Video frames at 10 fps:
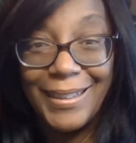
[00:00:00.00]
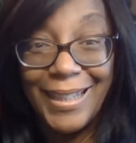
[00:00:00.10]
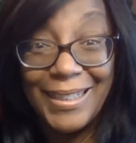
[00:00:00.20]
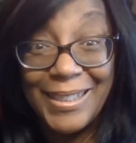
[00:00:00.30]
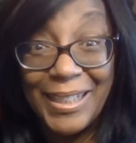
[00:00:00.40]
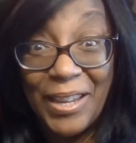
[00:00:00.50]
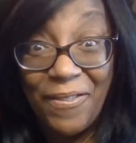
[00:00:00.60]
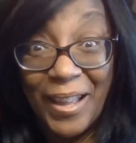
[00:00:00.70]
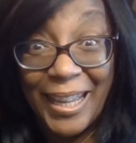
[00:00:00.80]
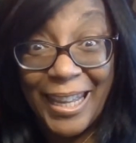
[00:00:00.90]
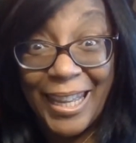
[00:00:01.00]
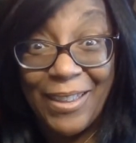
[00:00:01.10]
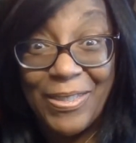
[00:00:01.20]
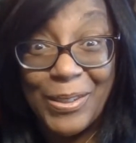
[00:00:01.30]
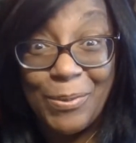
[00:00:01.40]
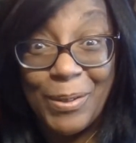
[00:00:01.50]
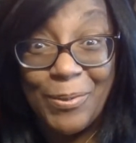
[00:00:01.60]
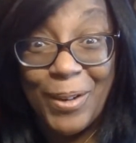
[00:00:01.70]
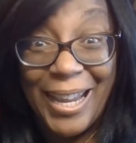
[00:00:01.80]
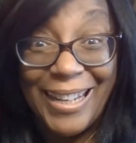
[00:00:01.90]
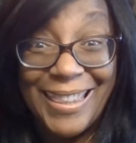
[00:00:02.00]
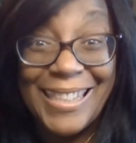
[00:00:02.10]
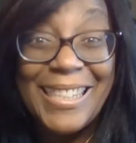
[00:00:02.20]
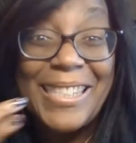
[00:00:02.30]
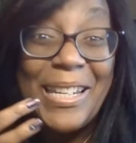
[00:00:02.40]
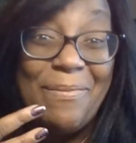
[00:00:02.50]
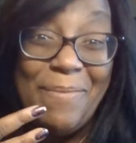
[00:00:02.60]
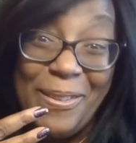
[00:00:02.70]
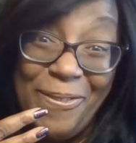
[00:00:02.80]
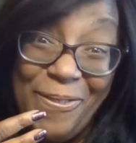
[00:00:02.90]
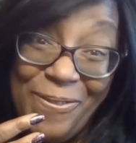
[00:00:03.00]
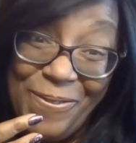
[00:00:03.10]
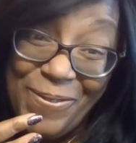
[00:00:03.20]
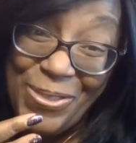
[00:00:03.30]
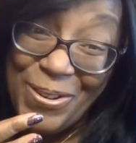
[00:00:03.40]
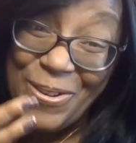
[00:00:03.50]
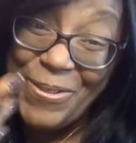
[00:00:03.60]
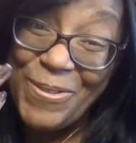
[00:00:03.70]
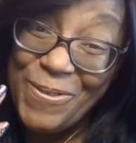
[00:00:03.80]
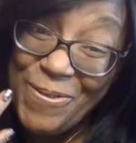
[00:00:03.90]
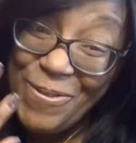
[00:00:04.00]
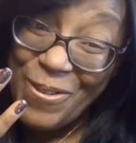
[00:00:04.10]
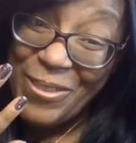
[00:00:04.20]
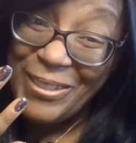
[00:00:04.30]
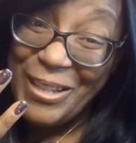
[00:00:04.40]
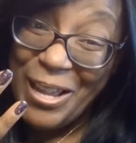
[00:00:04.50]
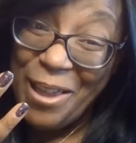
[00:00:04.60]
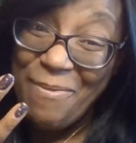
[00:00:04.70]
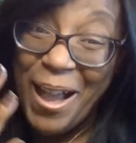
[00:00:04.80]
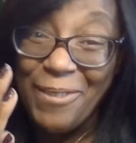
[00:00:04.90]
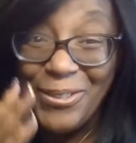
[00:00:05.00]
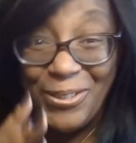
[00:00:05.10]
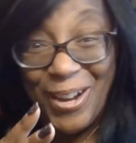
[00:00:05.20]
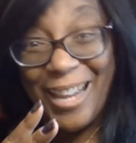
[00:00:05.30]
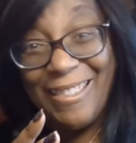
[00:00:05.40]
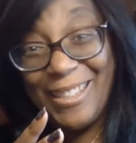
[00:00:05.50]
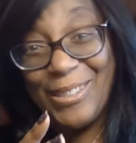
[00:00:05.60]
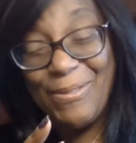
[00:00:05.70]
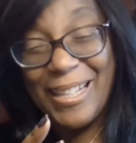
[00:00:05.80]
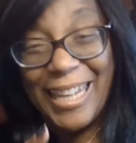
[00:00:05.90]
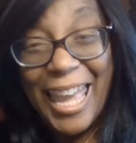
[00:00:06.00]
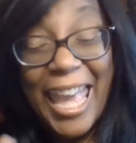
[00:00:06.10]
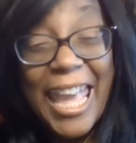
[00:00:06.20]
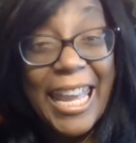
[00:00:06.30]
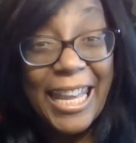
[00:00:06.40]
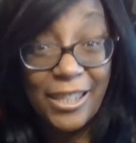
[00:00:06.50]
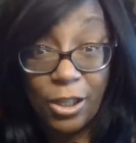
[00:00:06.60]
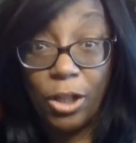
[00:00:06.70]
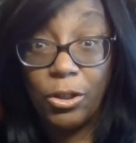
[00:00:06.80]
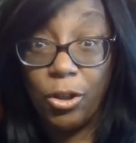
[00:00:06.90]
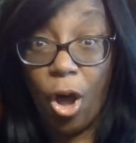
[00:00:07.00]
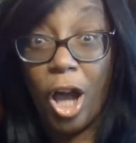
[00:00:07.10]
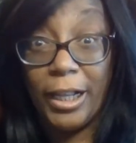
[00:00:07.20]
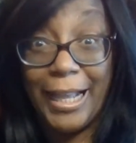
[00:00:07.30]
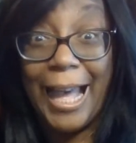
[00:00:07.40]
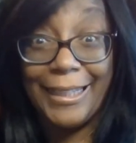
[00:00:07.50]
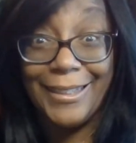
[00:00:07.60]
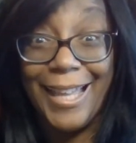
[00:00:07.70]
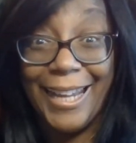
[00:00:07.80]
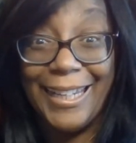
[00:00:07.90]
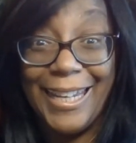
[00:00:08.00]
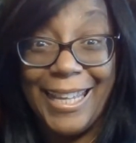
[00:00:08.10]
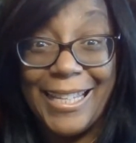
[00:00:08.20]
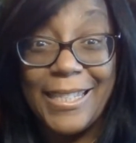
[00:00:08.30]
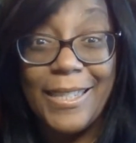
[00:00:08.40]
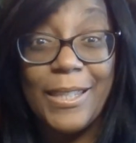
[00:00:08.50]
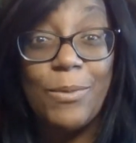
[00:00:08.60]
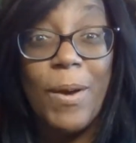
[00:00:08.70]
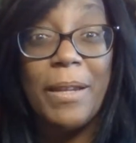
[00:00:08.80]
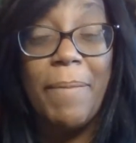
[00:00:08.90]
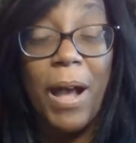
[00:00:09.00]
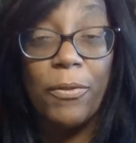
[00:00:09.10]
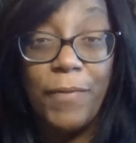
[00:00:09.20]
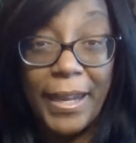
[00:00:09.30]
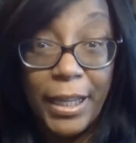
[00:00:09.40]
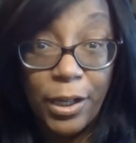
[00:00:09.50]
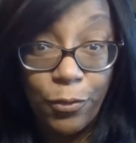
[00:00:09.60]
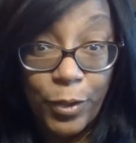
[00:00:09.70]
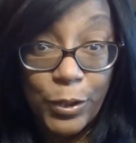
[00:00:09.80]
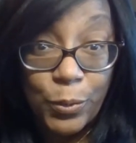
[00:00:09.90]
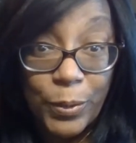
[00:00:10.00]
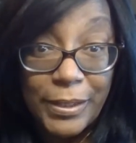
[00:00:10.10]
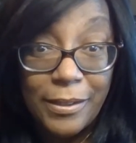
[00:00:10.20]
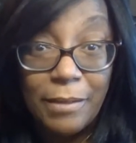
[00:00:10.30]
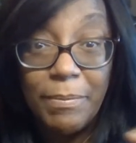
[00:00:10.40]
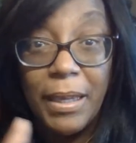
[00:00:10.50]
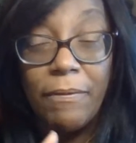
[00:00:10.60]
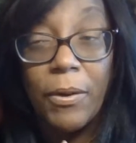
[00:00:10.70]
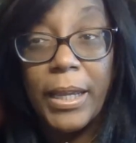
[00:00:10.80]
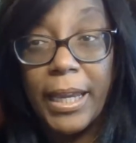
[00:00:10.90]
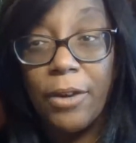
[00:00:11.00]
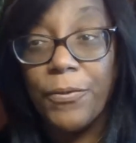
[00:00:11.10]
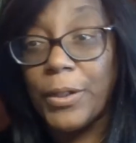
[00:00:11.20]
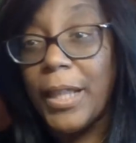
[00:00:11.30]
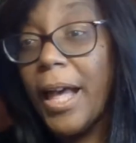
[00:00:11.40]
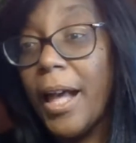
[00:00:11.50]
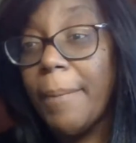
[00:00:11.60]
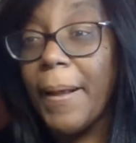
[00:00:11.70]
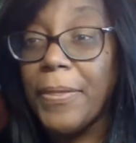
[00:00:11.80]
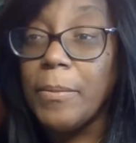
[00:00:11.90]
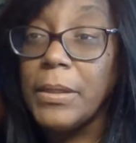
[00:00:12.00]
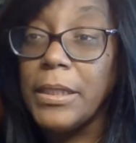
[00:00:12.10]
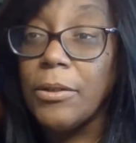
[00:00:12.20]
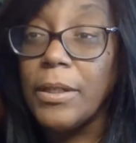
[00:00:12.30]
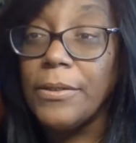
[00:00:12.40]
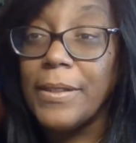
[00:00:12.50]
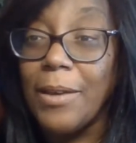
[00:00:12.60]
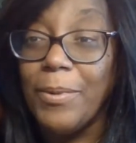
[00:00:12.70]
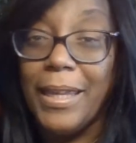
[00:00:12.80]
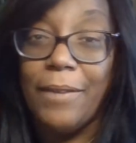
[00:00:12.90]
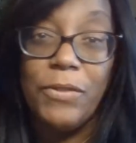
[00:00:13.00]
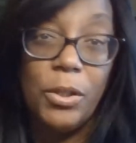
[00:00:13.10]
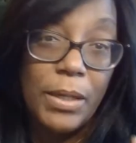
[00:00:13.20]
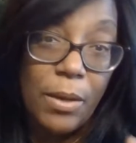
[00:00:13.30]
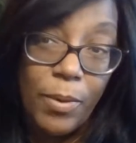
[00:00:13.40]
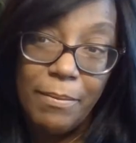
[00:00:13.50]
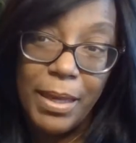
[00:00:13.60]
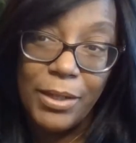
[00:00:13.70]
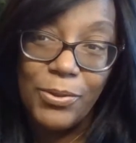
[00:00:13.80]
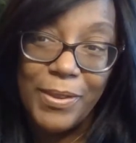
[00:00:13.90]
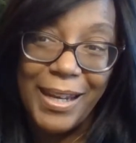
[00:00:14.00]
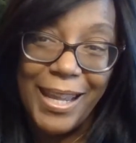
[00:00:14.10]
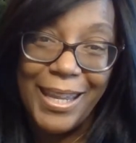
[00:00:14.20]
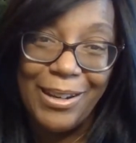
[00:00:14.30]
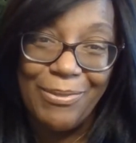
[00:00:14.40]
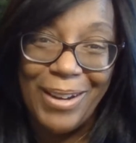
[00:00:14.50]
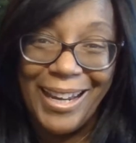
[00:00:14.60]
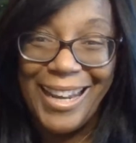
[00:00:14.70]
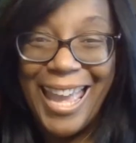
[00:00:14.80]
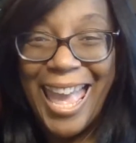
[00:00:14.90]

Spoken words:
Let's see if I can get this one right. This is going to be the third or fourth time I've tried this one. It's a long guideline, it is. This one about vetting of resources and being very careful about the materials that we give to you. And I want to make sure that I get it right.